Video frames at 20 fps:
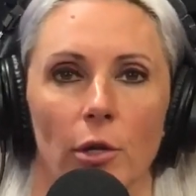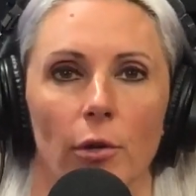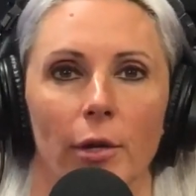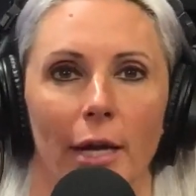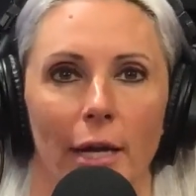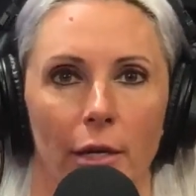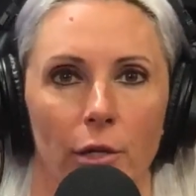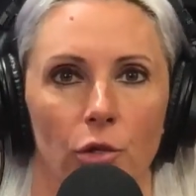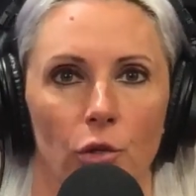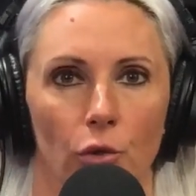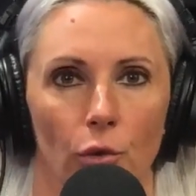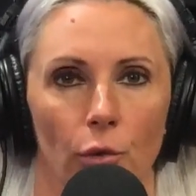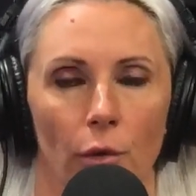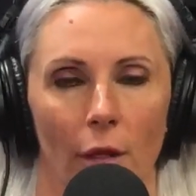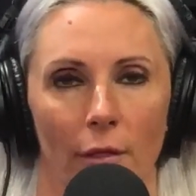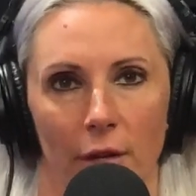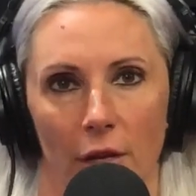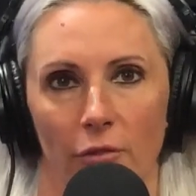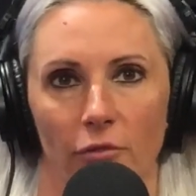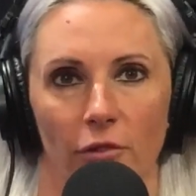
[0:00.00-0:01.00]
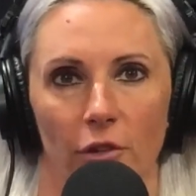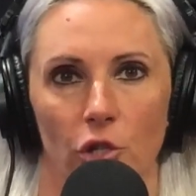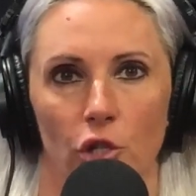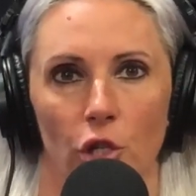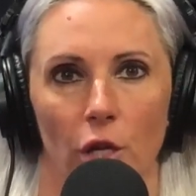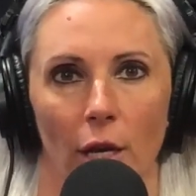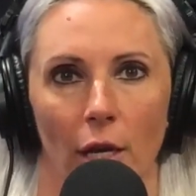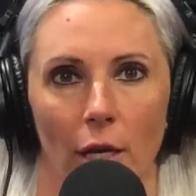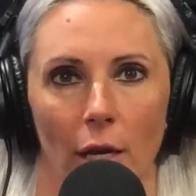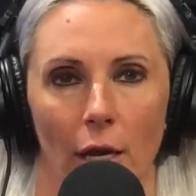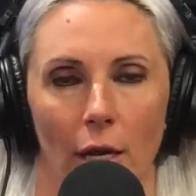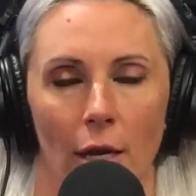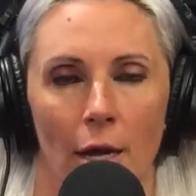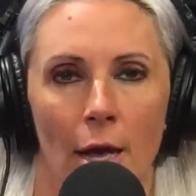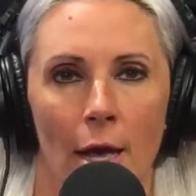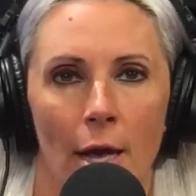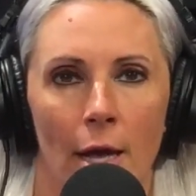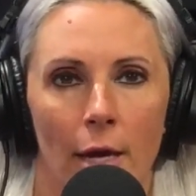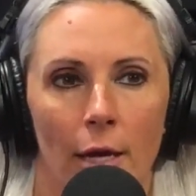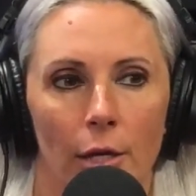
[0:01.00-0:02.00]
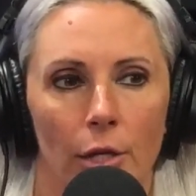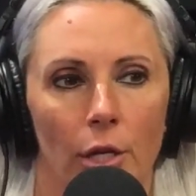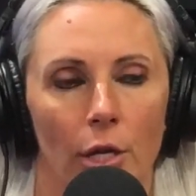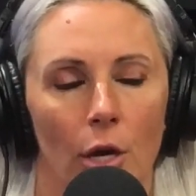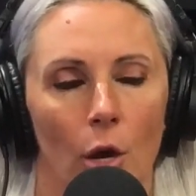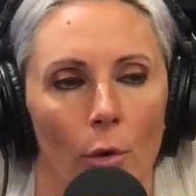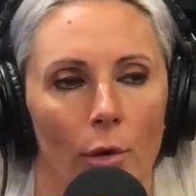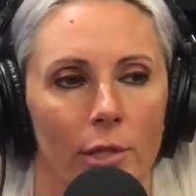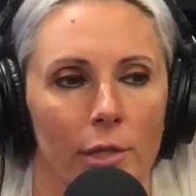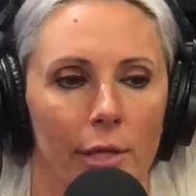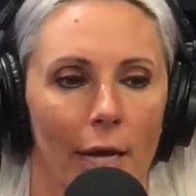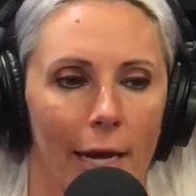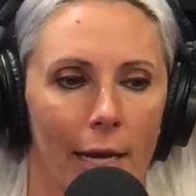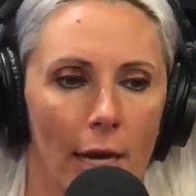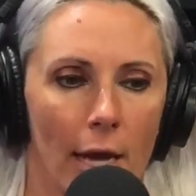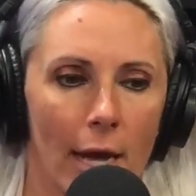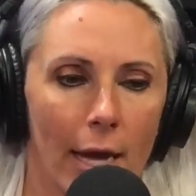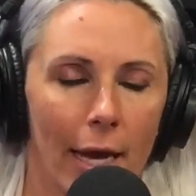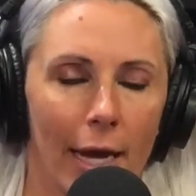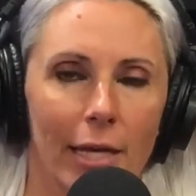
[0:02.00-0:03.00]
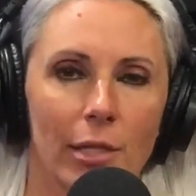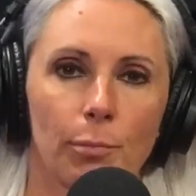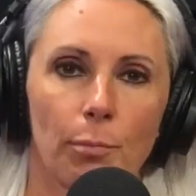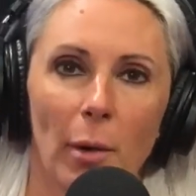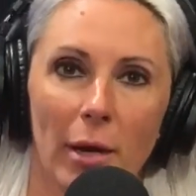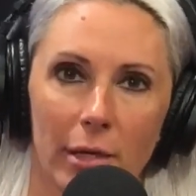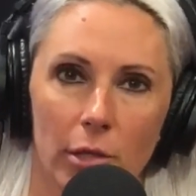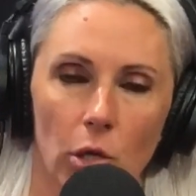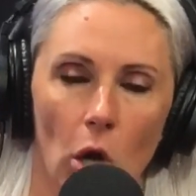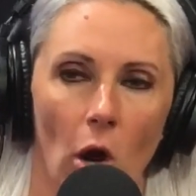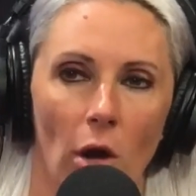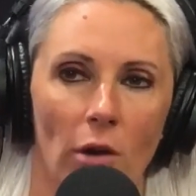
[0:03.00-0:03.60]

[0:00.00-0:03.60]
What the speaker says: are getting screwed on the officiating. You know, it's like but it's hard.